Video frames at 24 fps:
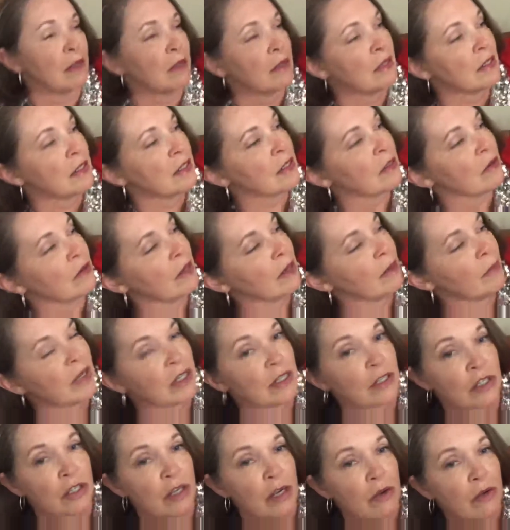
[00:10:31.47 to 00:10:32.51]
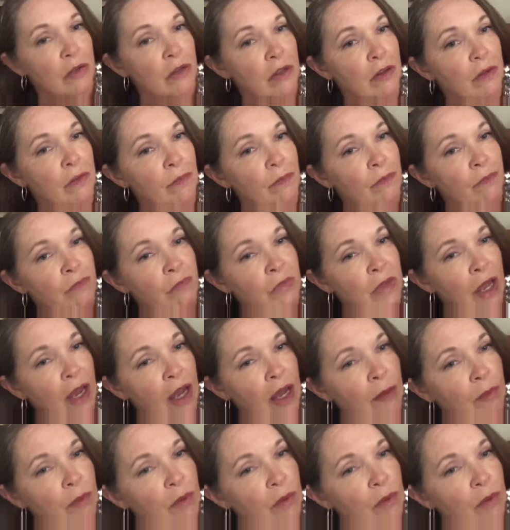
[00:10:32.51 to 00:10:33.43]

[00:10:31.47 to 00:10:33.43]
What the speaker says: So let me show you. I'm